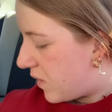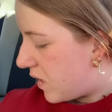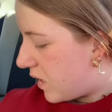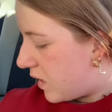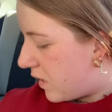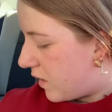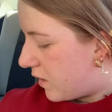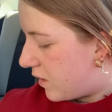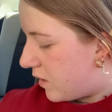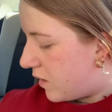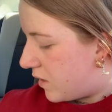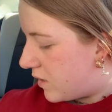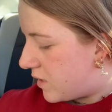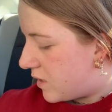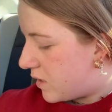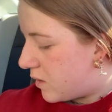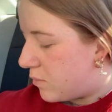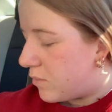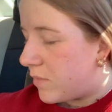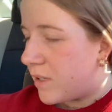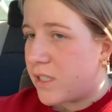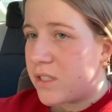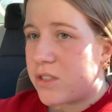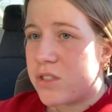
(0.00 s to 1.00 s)
I got
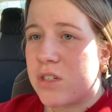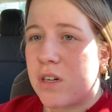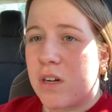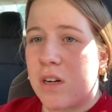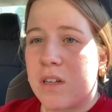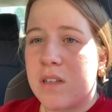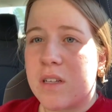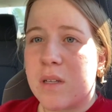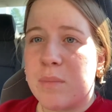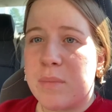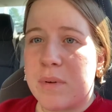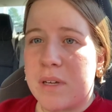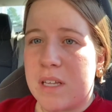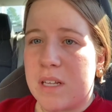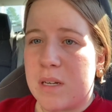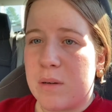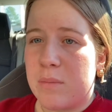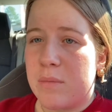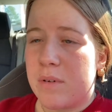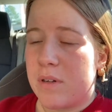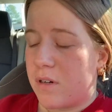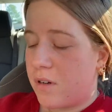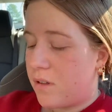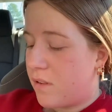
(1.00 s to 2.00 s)
some like chocolate
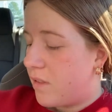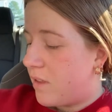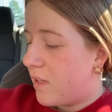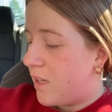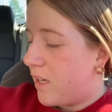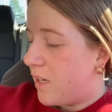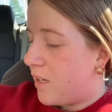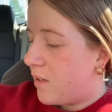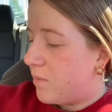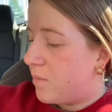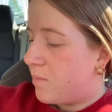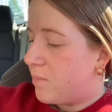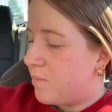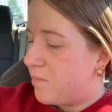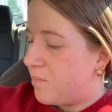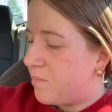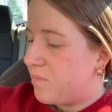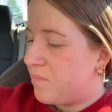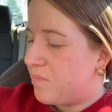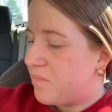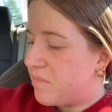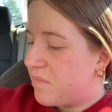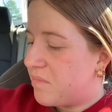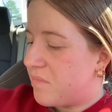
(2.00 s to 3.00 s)
peanut butter thing
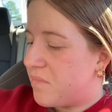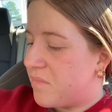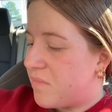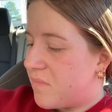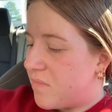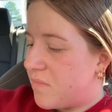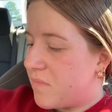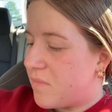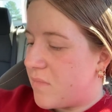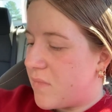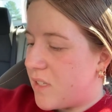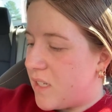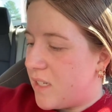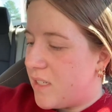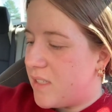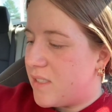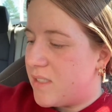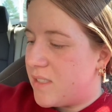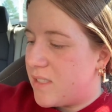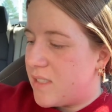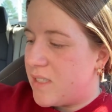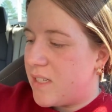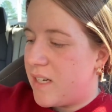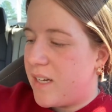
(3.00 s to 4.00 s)

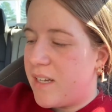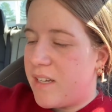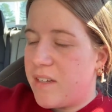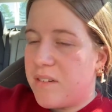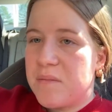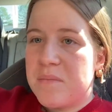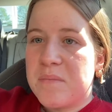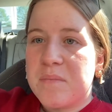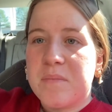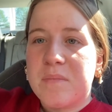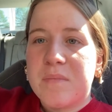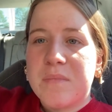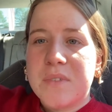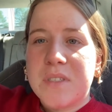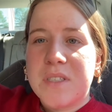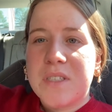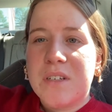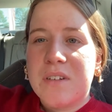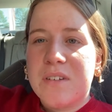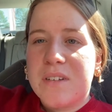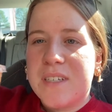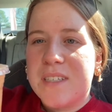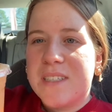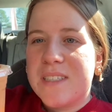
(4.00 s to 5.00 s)
instead,
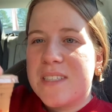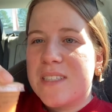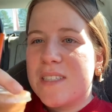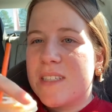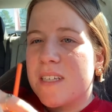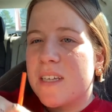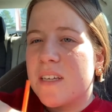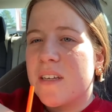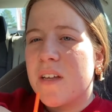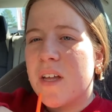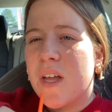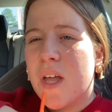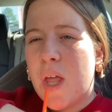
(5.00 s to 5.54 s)
so let's see.